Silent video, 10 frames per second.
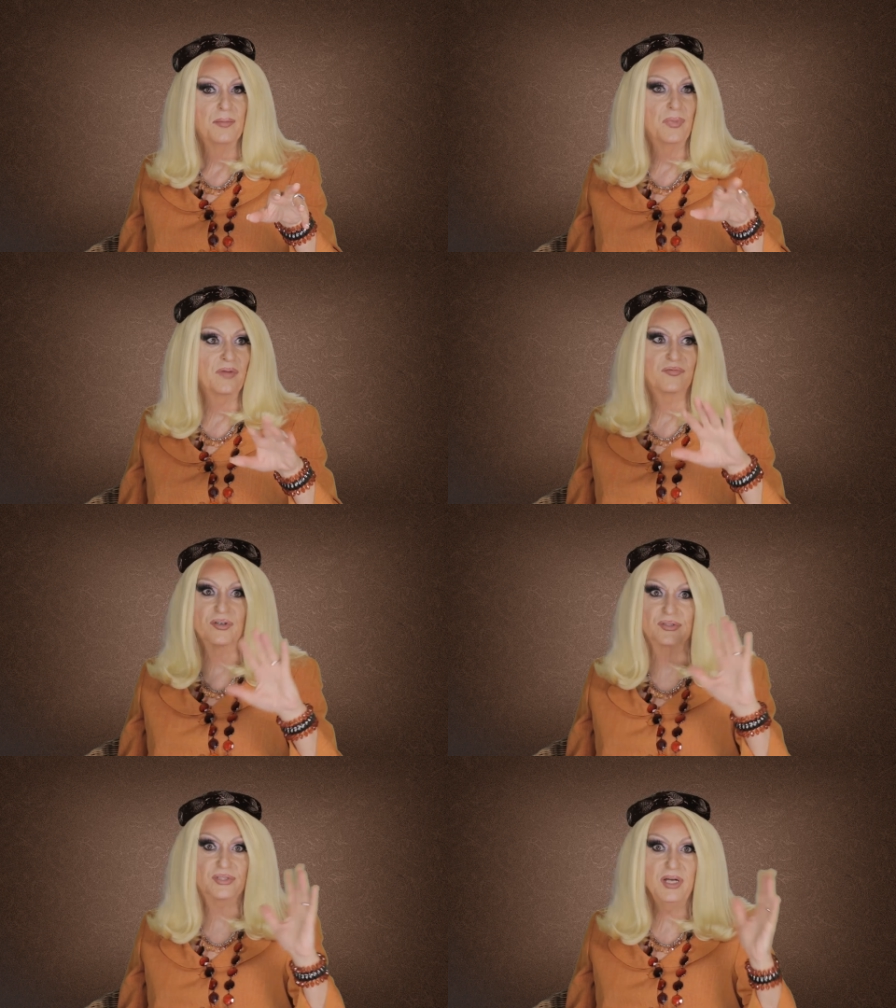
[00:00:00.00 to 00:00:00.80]
but
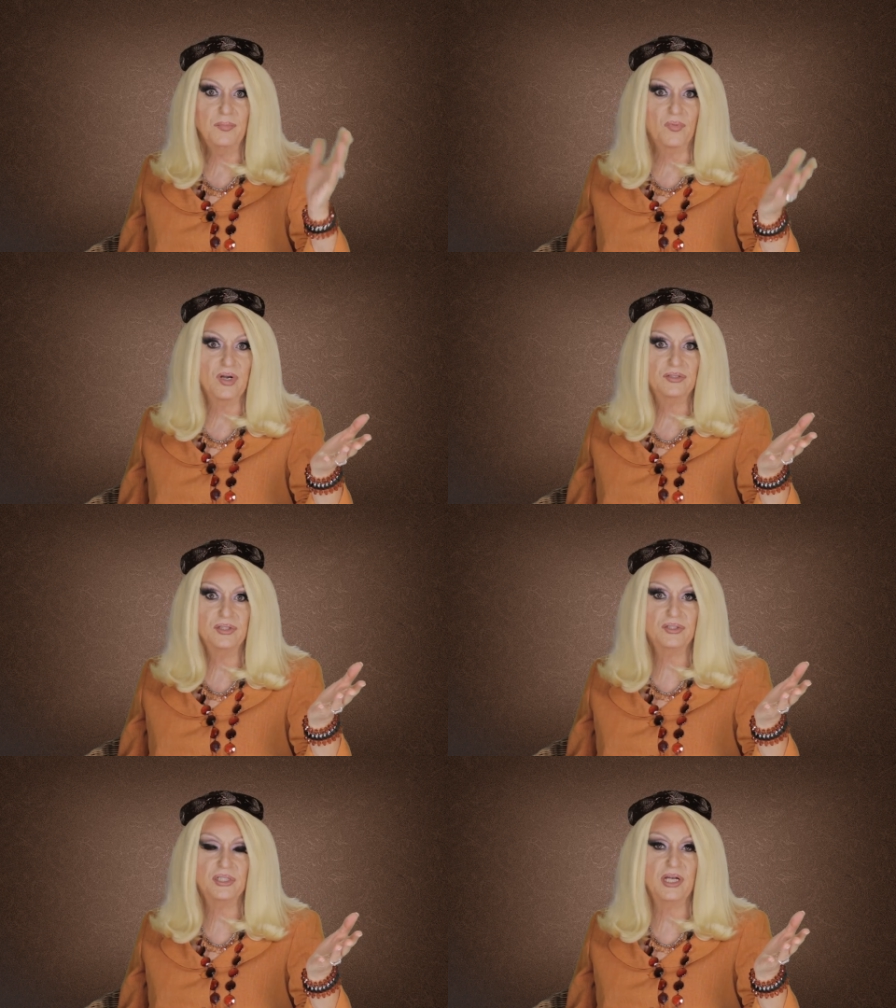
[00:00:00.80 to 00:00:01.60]
for some
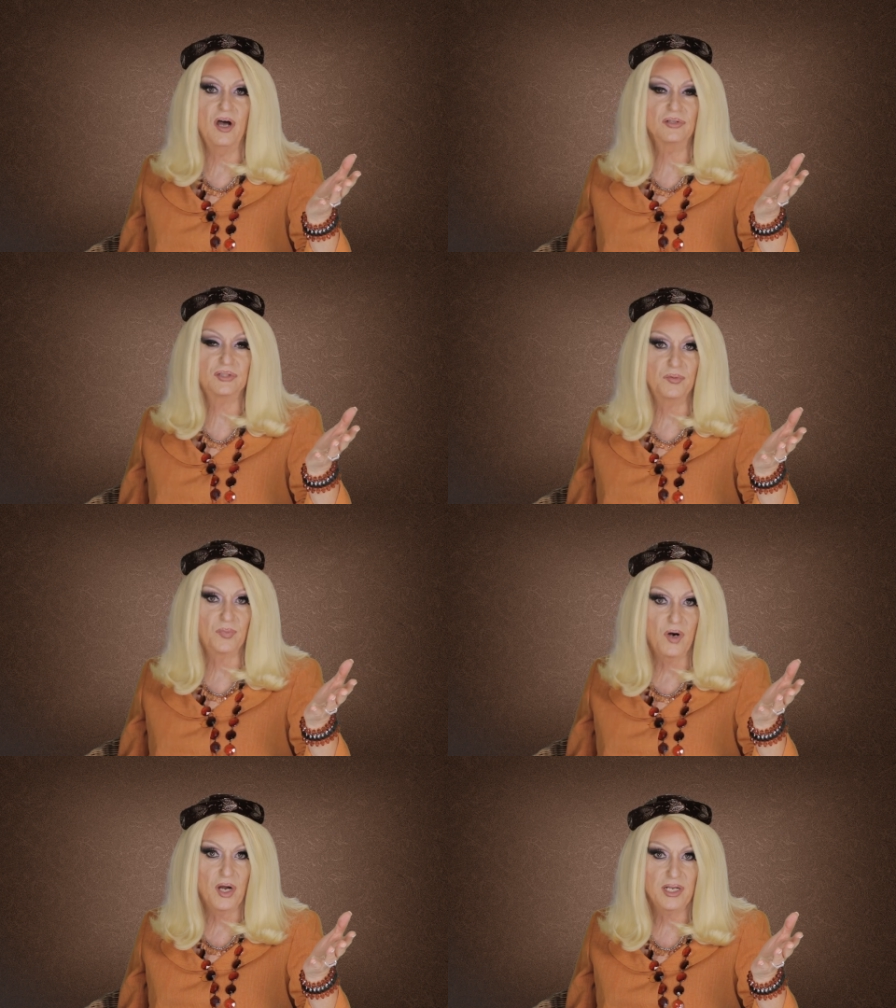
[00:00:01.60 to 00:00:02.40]
reason, she also
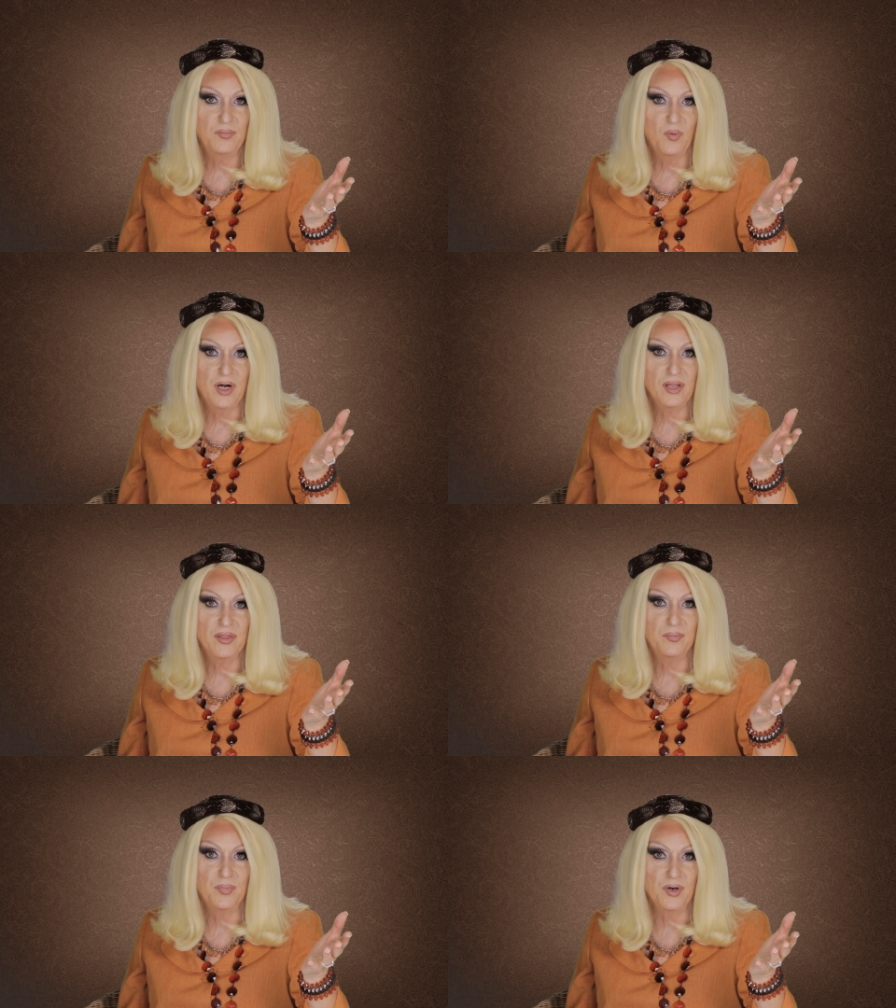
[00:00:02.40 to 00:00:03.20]
brought in one of
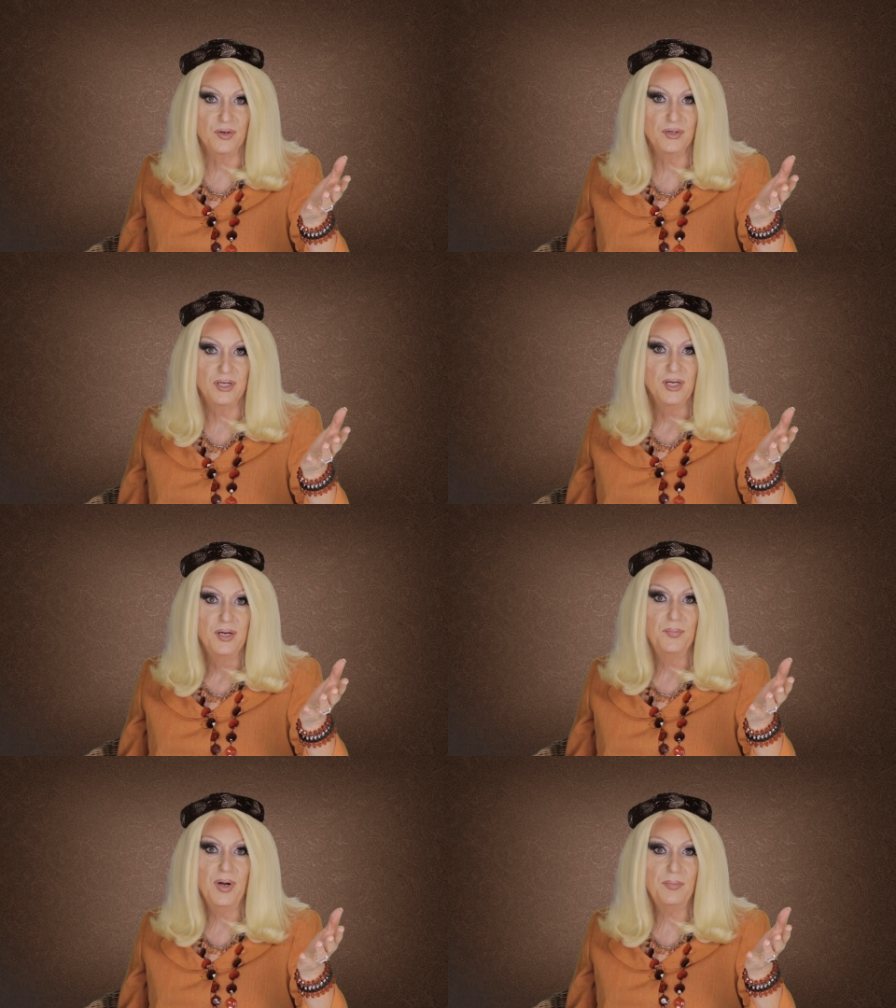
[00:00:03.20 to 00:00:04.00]
the burned
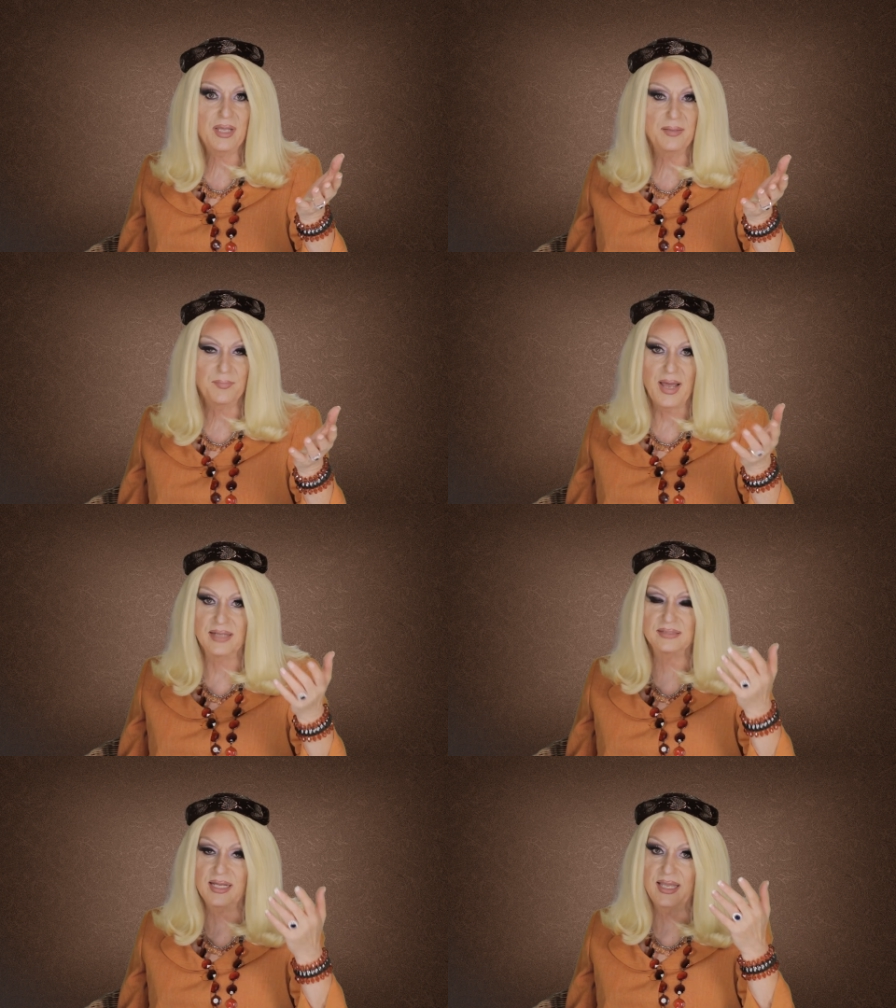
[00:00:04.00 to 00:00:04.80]
pumpkin
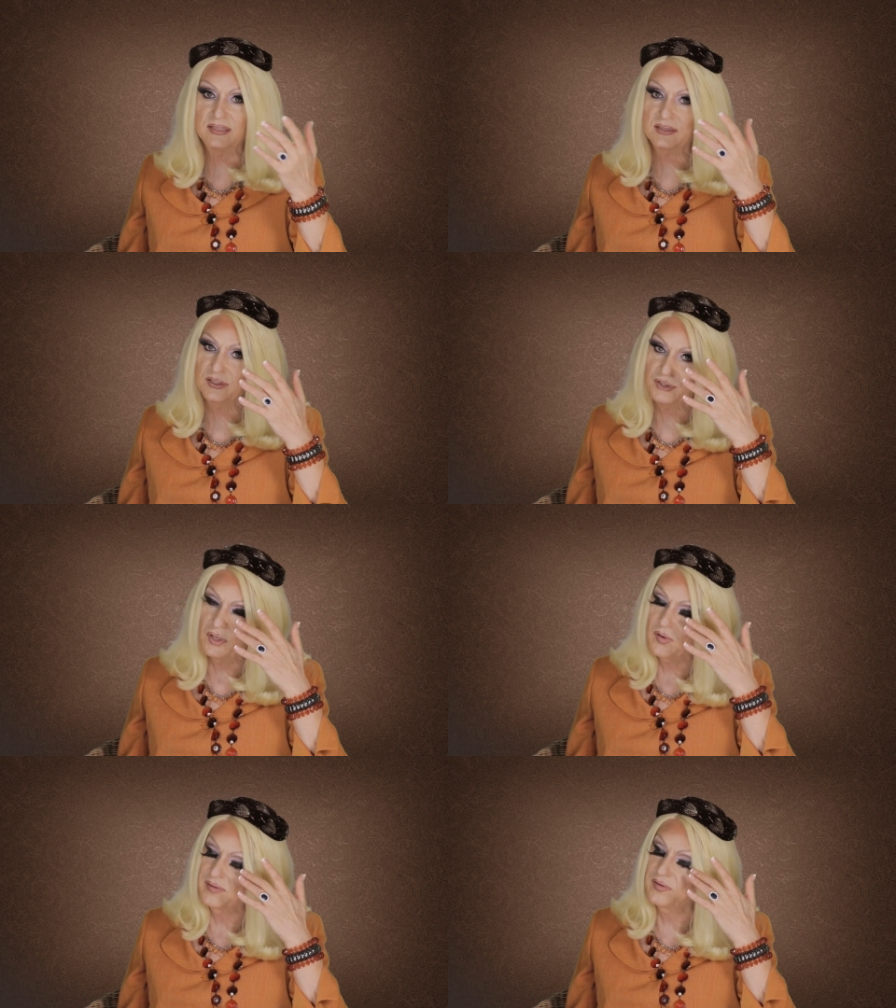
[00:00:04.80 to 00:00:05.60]
pies, I guess to
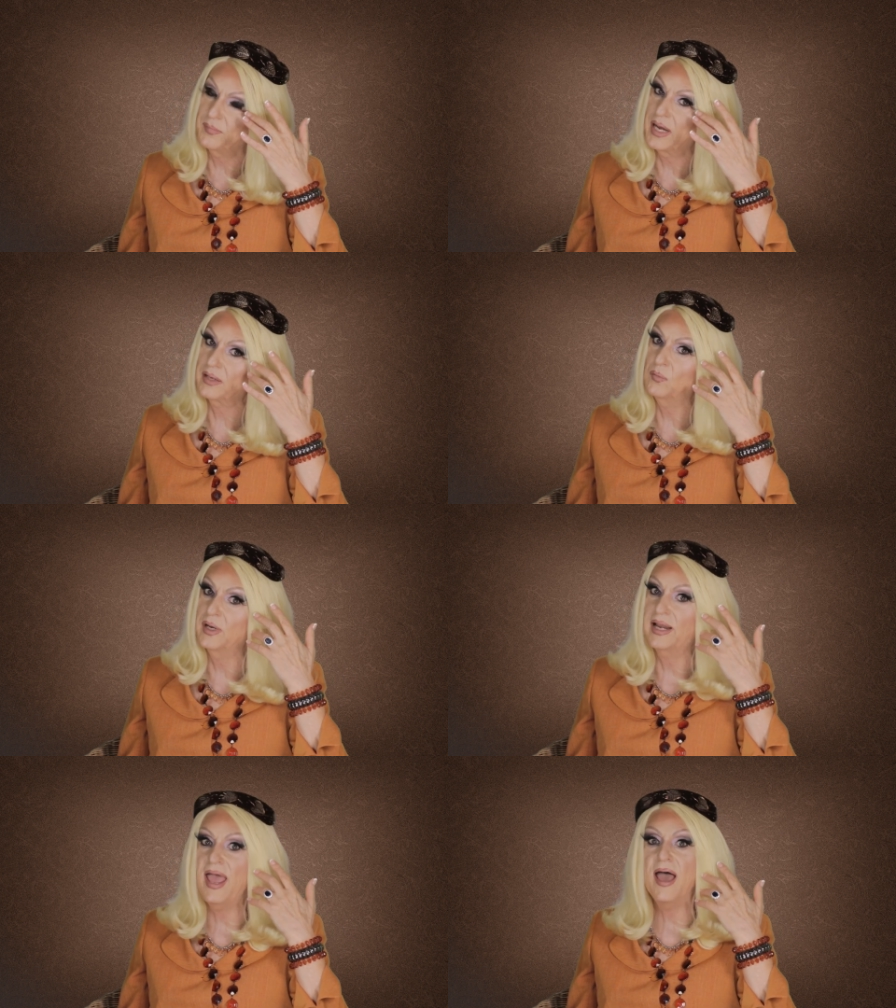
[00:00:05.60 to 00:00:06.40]
show everybody
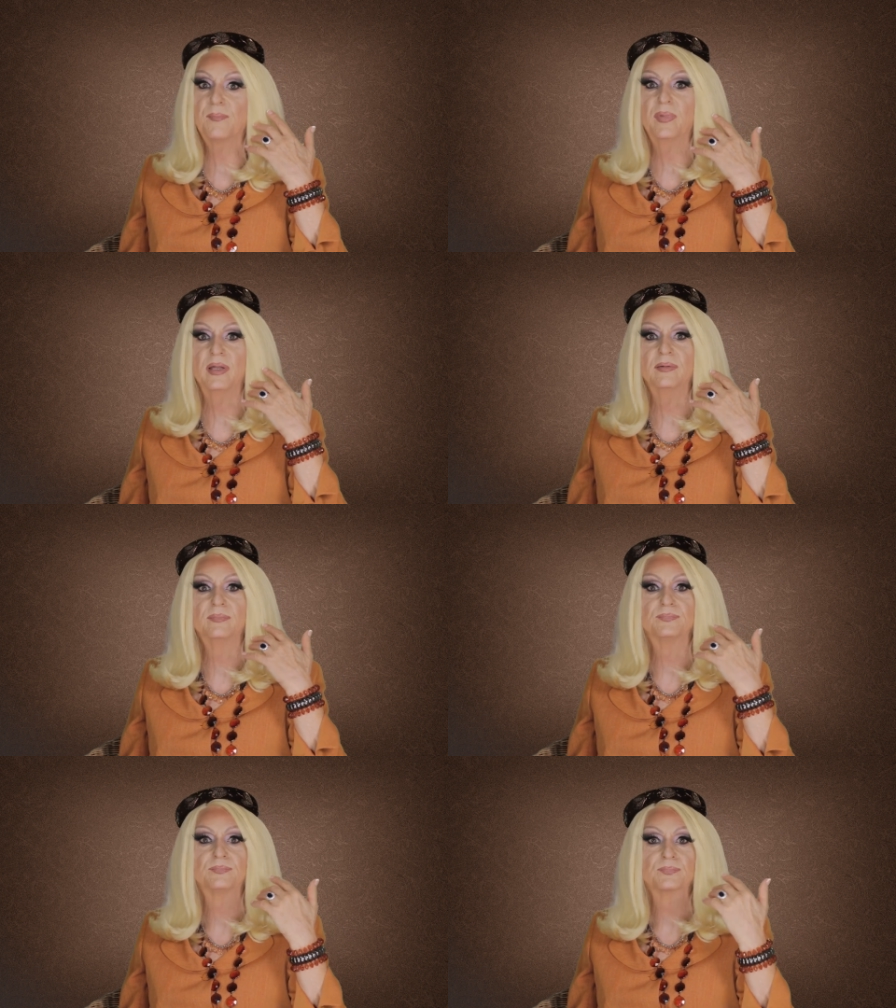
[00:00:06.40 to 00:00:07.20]
what happened.